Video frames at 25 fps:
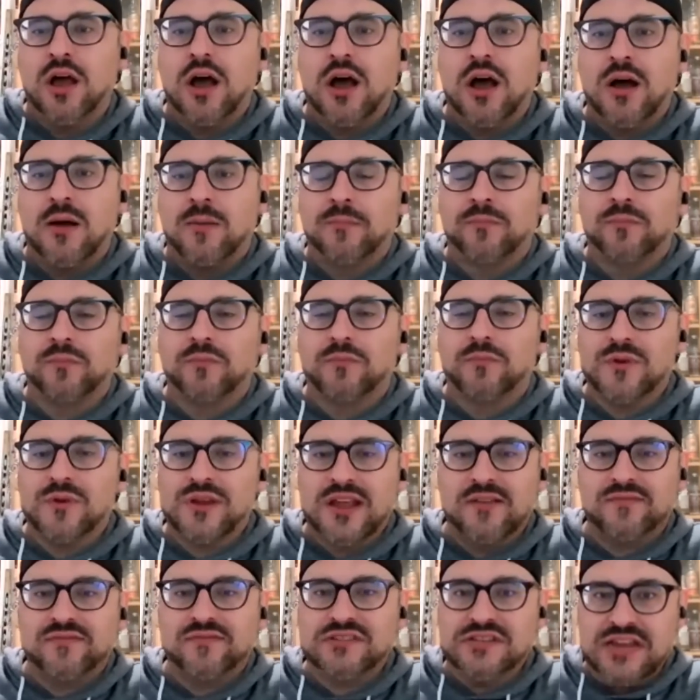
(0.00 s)
Um,
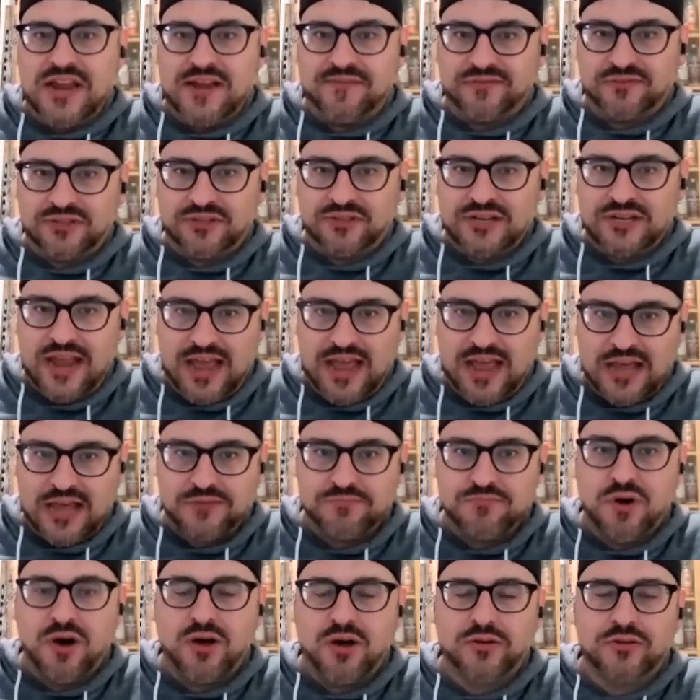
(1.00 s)
we have definitely
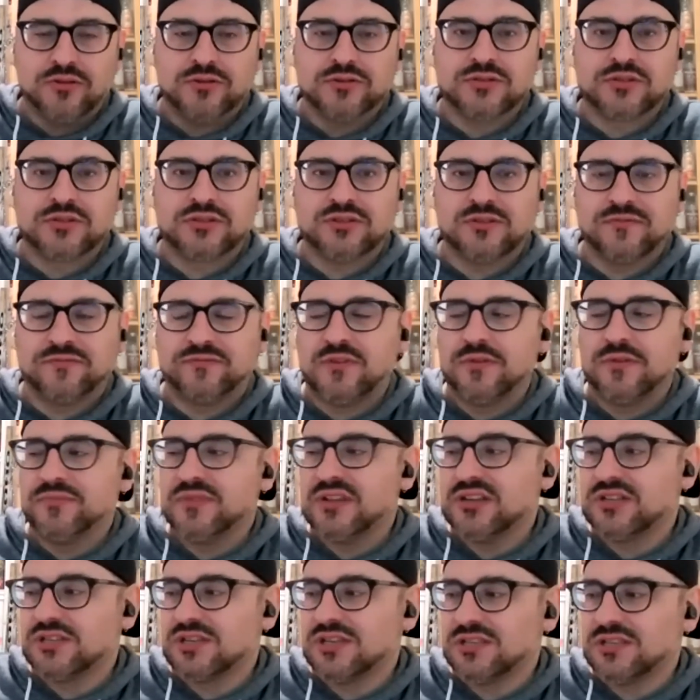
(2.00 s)
had bottles from
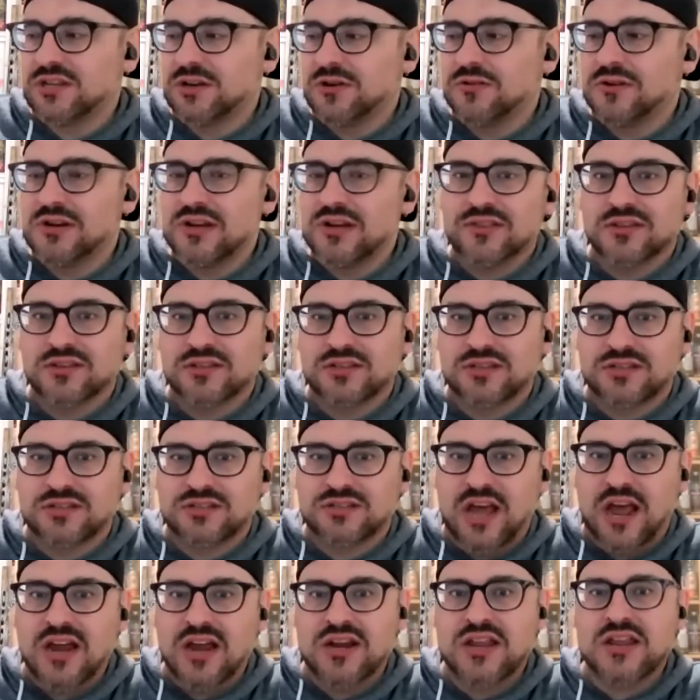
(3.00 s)
this distillery in the
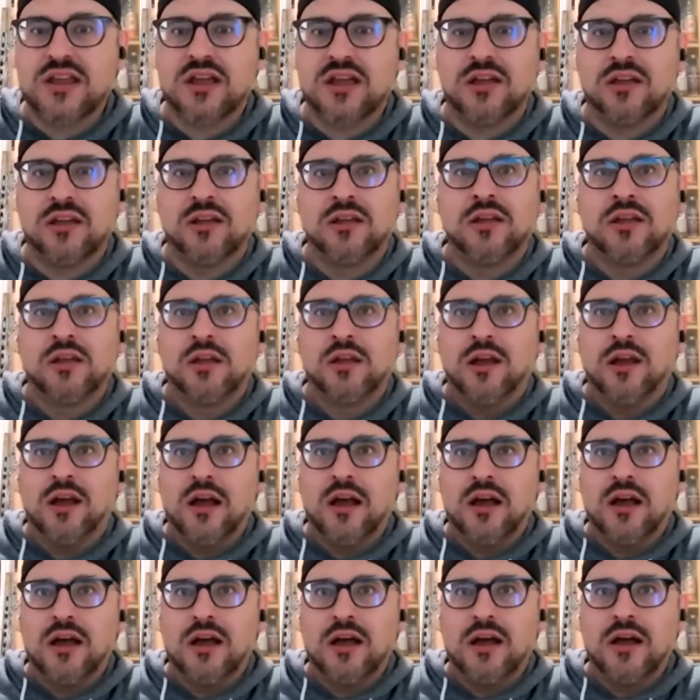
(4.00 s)
society
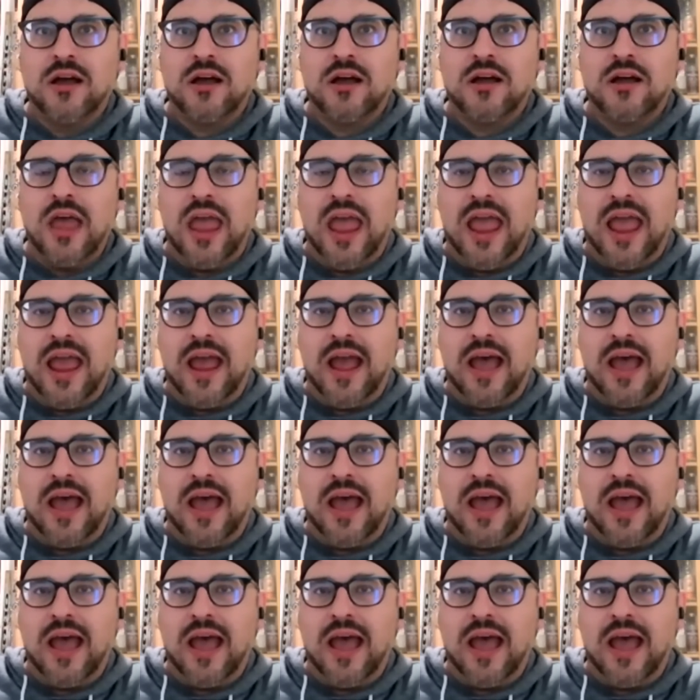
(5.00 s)
uh,